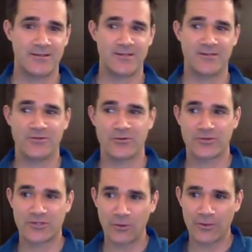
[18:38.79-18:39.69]
And if you're
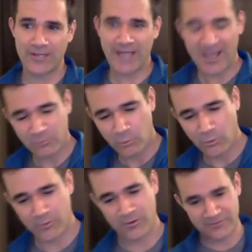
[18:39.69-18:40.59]
going to have
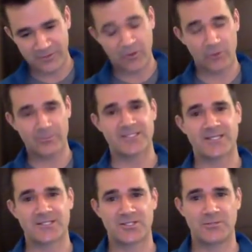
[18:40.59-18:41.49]
more of an arm
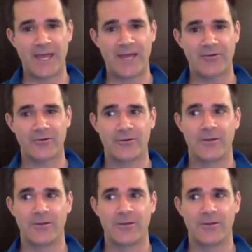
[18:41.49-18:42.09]
extension pattern,